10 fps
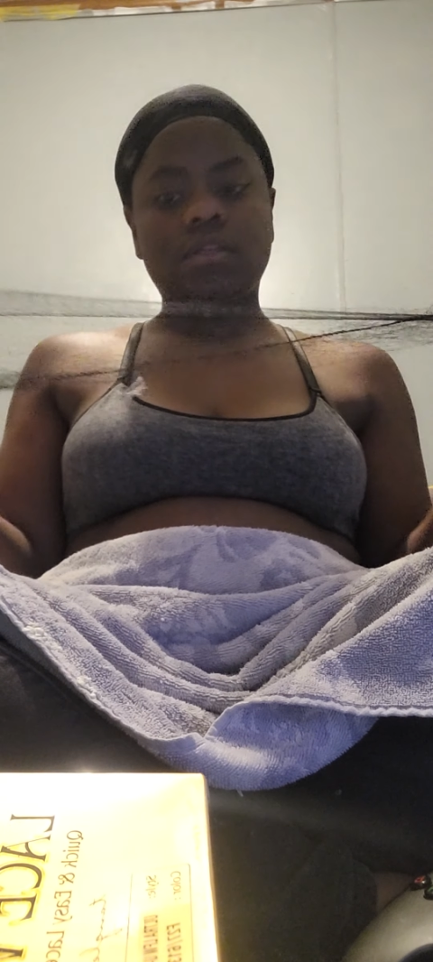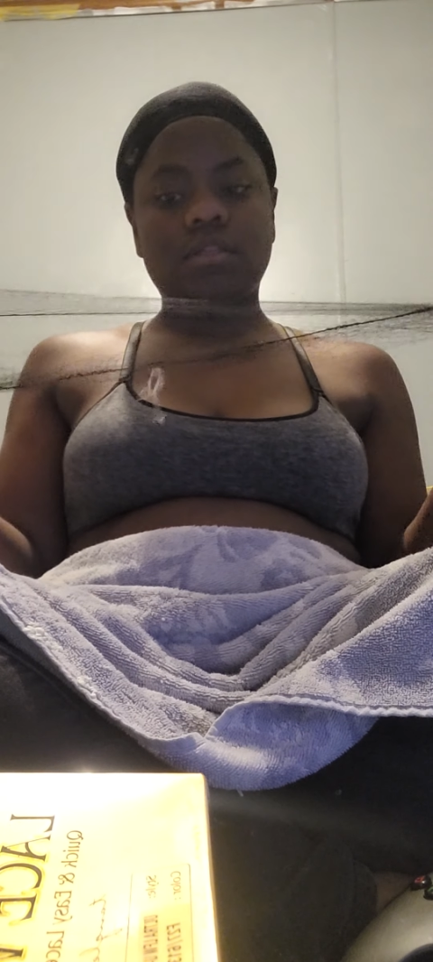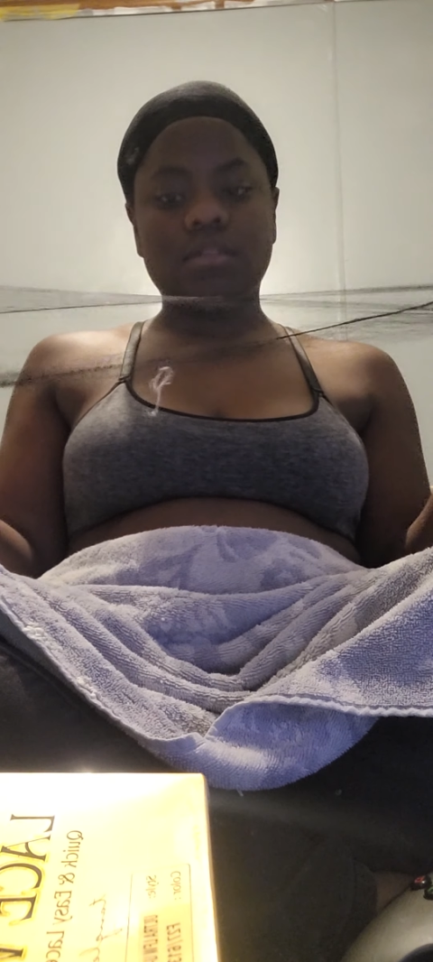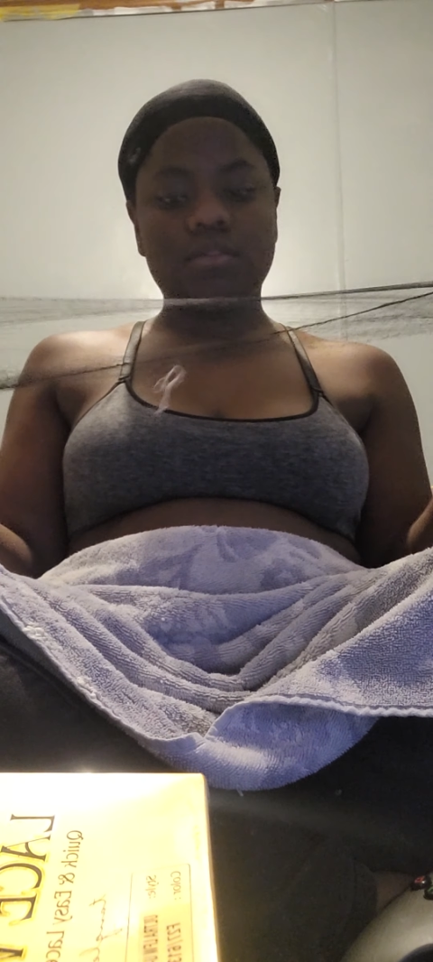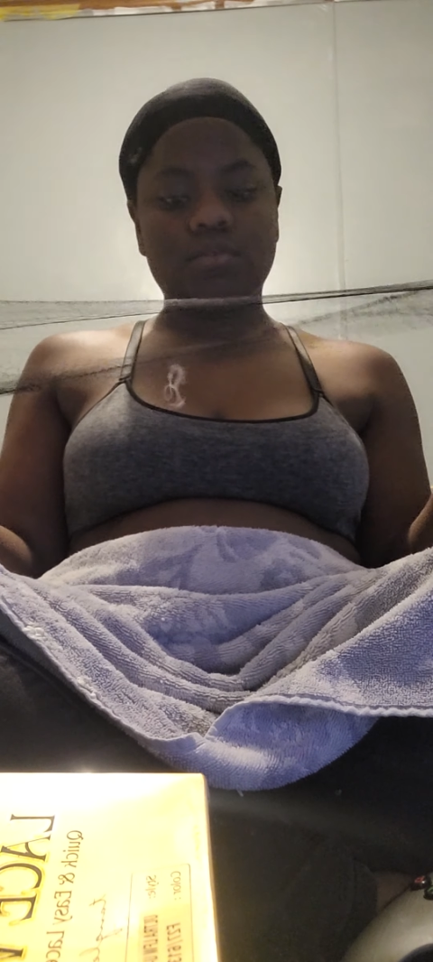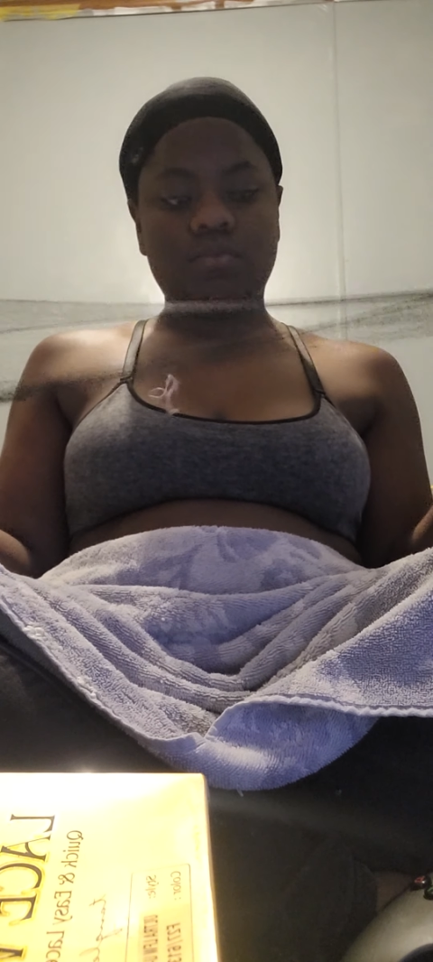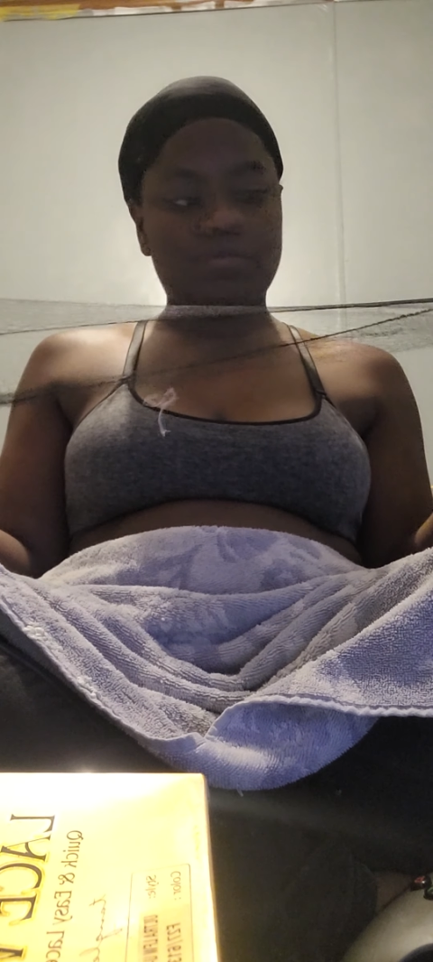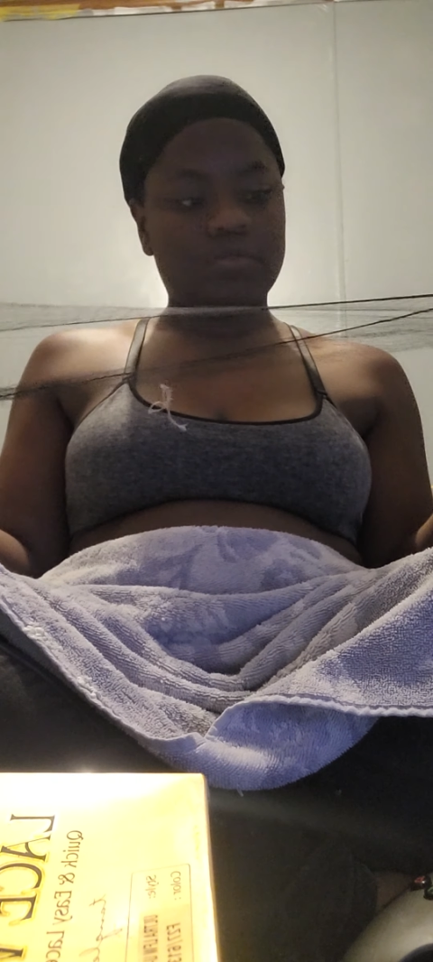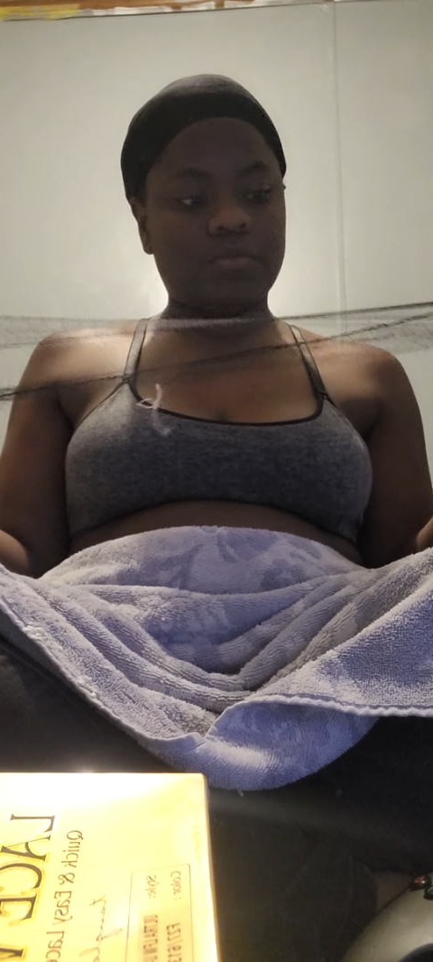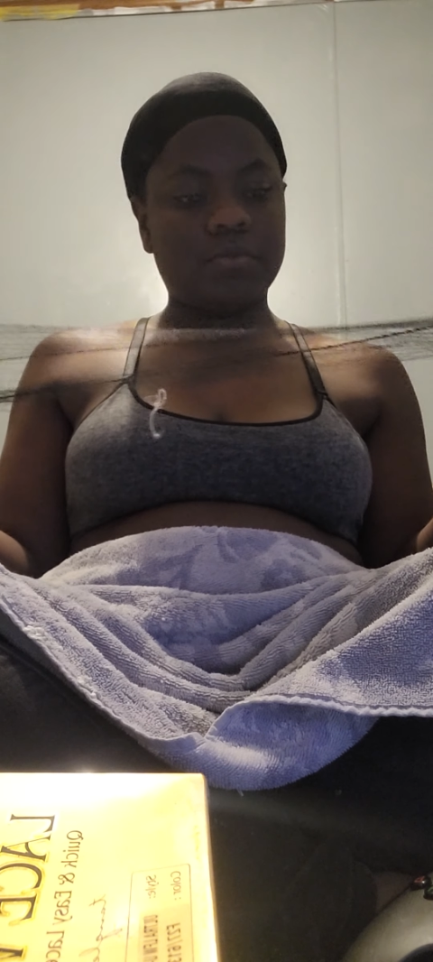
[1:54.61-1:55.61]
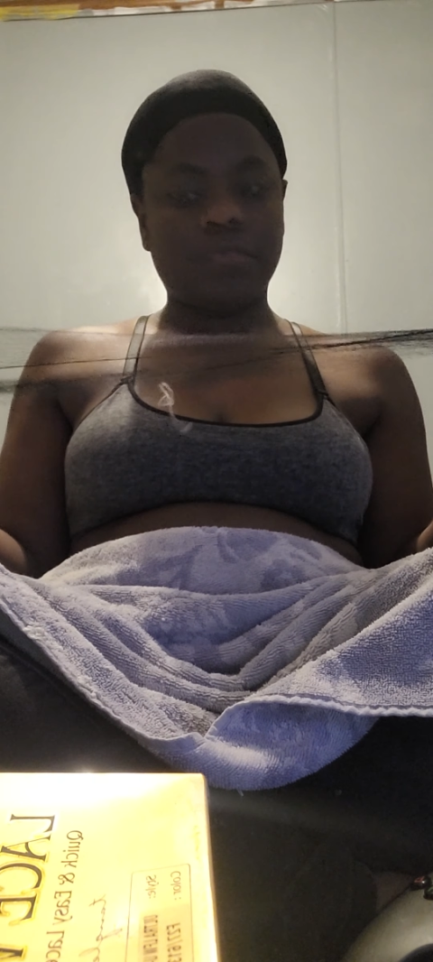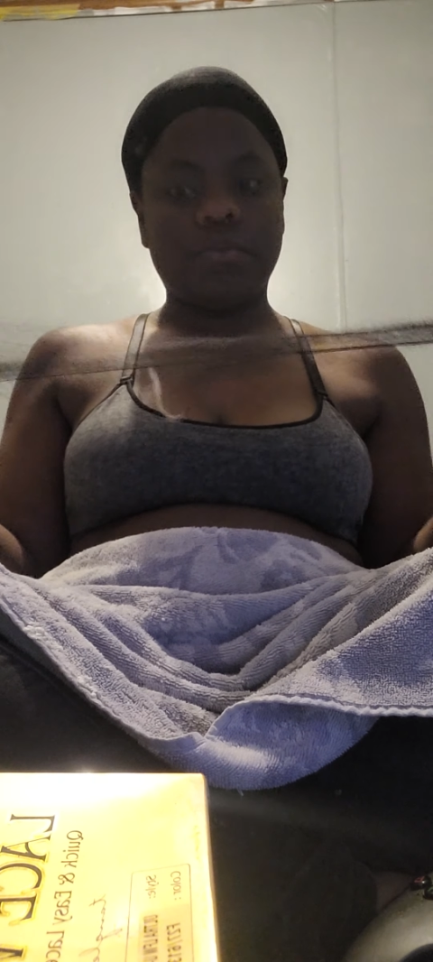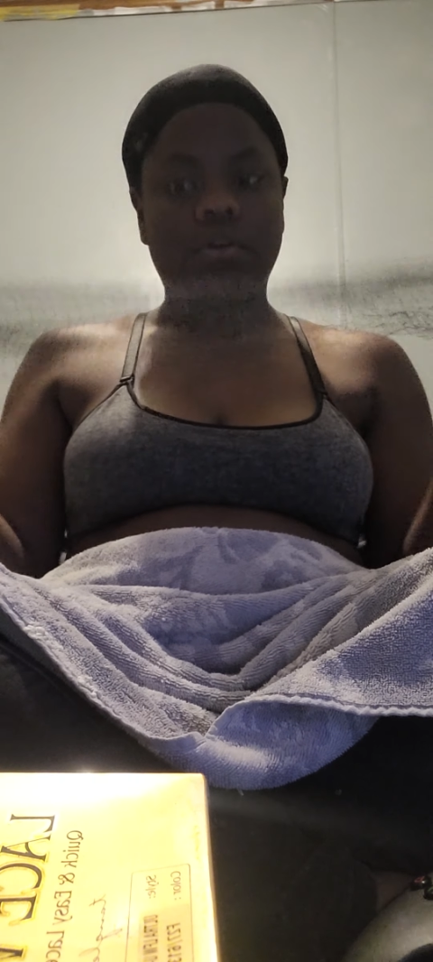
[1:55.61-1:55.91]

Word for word: think this one was supposed to be